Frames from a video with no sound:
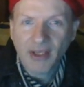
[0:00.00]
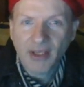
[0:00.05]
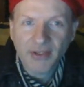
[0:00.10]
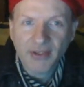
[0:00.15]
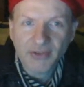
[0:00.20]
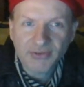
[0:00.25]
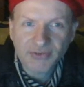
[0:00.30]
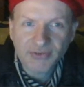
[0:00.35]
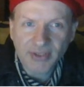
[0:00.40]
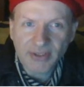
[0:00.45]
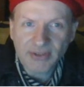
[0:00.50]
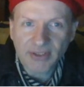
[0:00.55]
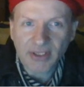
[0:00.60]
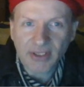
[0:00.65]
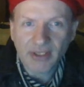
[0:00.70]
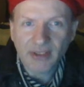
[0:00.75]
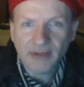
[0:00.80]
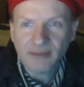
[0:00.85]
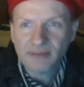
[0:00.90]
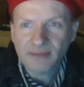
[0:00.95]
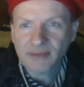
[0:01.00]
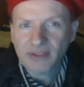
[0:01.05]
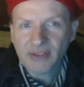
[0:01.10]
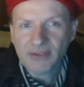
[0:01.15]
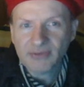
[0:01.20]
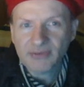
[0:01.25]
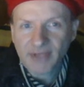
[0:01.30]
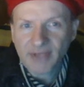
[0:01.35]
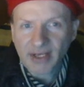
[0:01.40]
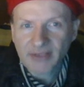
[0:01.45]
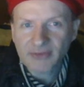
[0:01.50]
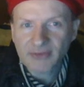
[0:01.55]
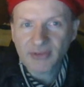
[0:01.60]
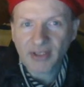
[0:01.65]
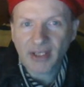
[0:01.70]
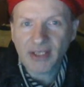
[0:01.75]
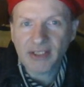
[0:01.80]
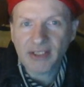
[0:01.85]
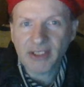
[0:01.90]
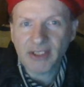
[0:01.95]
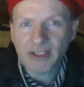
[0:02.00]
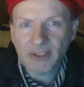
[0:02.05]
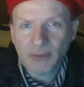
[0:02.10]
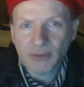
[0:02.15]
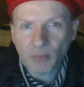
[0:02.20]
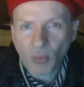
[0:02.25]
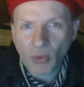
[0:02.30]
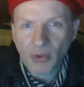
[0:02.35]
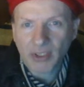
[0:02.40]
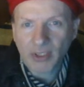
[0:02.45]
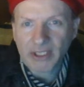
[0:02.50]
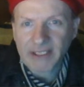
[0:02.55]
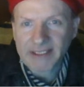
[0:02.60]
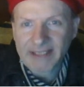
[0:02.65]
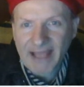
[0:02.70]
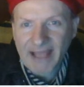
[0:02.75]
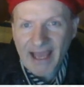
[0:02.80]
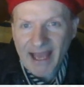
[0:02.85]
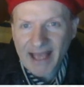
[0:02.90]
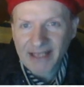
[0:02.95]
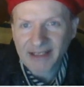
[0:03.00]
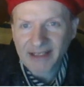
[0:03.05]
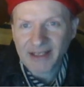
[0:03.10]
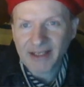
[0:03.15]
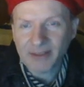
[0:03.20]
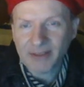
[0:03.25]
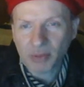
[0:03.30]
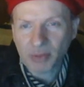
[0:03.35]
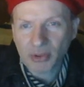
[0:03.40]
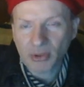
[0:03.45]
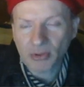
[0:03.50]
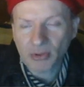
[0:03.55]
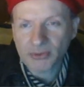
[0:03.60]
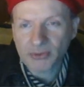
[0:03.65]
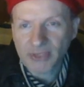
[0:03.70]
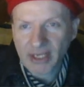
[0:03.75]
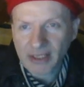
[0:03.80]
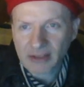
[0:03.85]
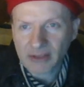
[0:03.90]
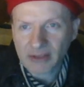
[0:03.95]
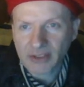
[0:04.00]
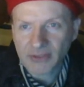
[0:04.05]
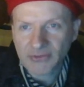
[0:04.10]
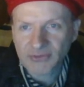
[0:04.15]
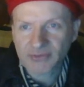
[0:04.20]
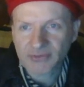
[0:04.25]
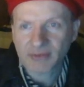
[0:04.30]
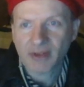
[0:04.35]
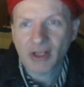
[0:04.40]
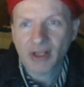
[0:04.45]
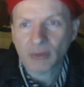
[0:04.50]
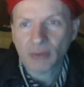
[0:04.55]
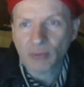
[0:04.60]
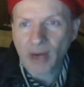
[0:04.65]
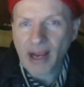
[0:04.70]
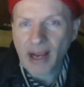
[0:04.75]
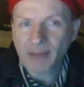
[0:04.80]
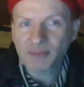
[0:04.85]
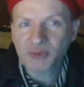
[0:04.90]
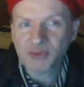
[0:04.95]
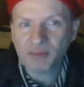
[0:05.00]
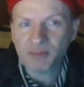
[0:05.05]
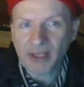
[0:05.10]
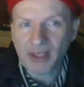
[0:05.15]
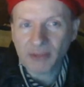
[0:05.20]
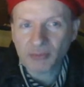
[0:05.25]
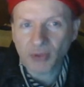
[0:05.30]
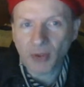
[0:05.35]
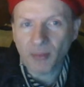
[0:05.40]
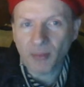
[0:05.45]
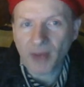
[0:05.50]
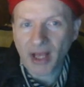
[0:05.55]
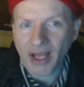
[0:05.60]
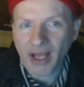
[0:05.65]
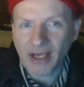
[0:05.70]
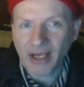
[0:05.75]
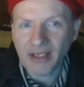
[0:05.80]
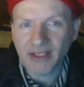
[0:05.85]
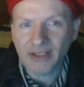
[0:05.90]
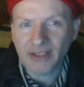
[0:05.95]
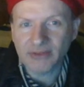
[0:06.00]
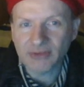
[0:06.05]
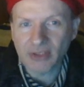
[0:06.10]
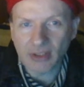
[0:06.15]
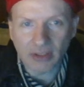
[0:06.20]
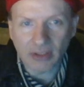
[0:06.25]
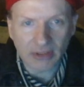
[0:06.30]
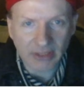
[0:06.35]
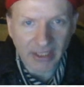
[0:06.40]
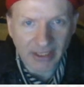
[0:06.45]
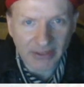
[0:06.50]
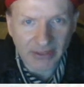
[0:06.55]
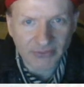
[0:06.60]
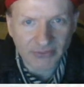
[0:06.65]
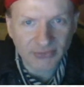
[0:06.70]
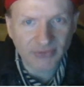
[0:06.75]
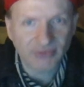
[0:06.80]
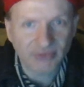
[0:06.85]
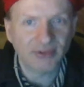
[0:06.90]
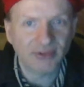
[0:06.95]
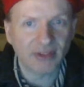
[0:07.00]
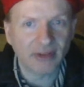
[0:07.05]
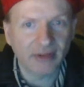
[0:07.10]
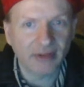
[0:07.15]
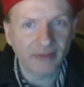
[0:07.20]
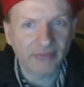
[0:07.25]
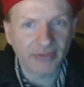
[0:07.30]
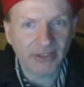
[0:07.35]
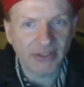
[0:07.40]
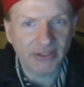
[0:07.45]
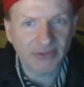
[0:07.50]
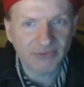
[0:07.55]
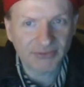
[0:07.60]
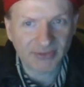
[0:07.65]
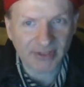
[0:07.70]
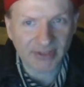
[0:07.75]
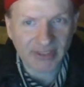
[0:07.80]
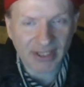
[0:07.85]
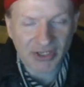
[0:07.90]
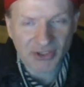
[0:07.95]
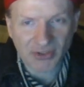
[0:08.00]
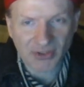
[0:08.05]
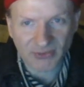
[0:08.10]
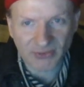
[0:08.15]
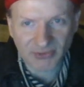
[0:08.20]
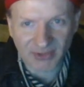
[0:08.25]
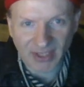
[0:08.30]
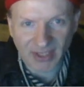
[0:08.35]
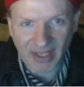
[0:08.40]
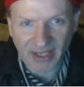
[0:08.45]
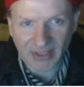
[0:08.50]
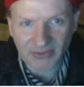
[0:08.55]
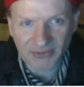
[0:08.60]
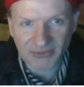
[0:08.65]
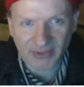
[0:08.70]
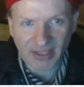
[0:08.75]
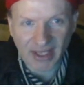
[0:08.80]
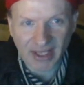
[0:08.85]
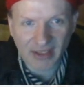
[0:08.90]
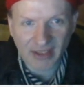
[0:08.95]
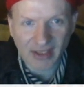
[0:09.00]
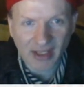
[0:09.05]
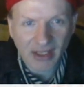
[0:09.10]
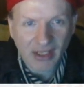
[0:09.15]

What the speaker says: Cindy, decked in an Edwardian hat and pearl necklace, raps bedroom-eyed into the lens, delivering salacious lines like,